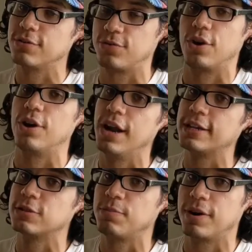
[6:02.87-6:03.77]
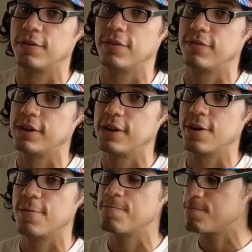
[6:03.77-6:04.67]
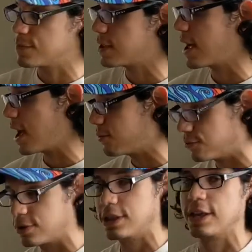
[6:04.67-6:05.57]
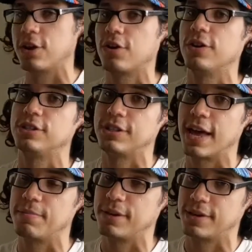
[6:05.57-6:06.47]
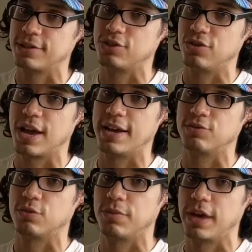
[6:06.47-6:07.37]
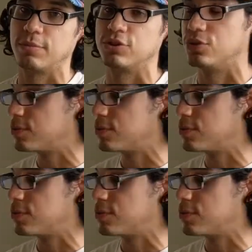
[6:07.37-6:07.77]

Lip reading: it for our next part of the video, I would really encourage that, because you guys will be able to